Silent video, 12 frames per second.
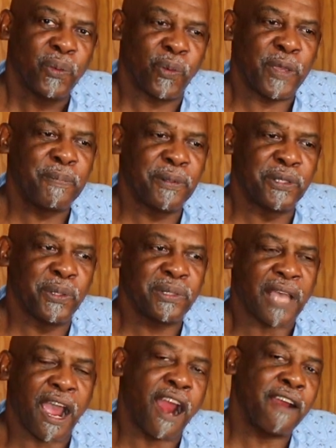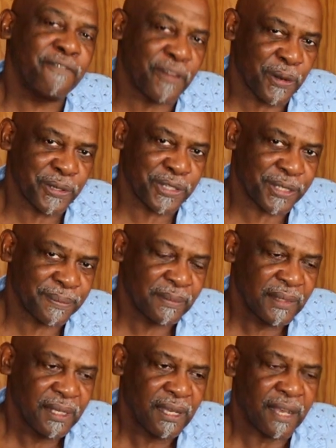reproduce our version
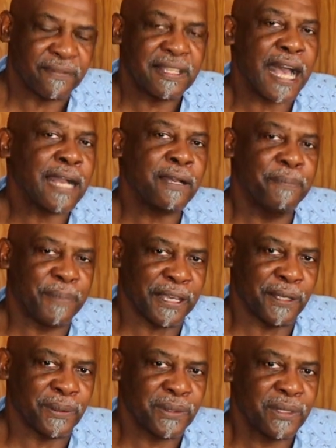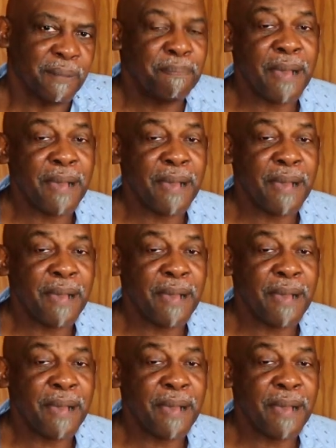of Taco Bell's